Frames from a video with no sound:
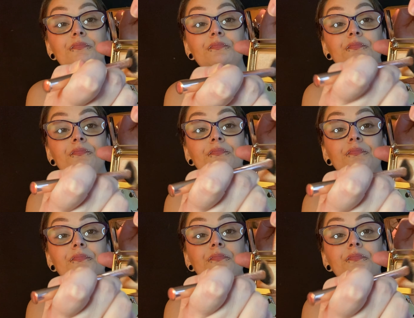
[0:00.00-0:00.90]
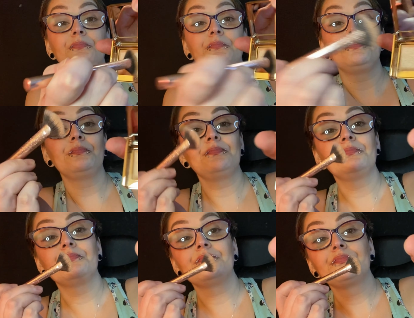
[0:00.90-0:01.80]

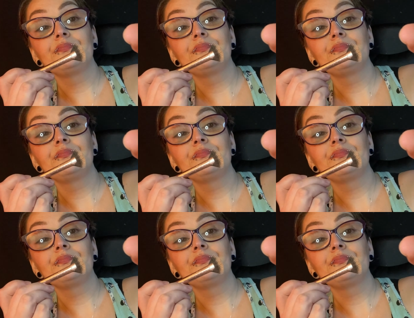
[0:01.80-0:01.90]
(no one is talking)